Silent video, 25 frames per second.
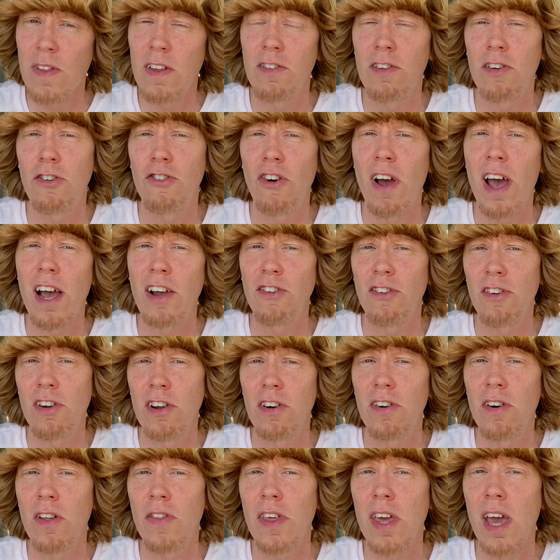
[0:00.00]
this attraction
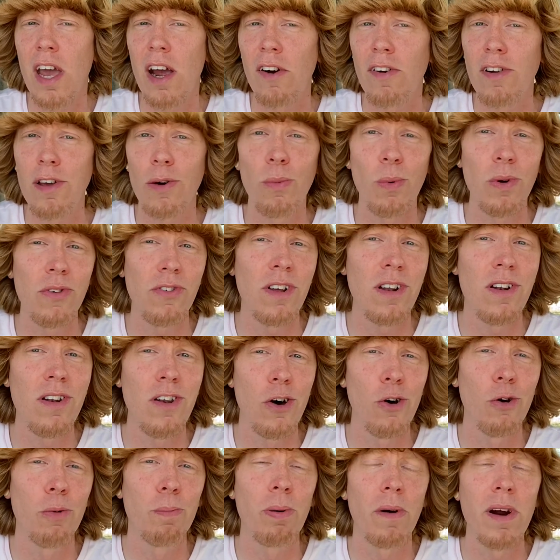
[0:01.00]
here to the area was a
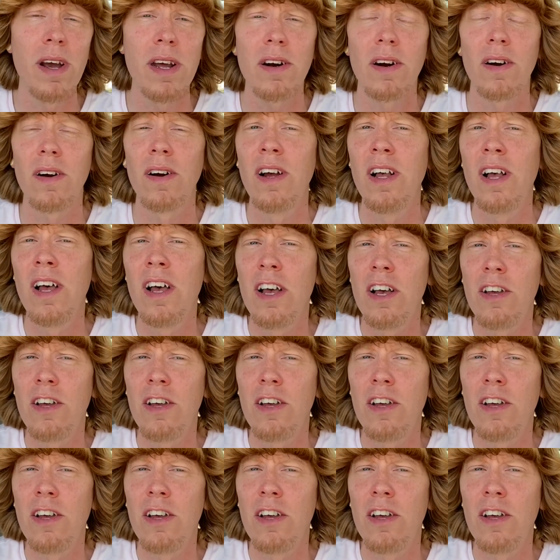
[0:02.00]
no brainer.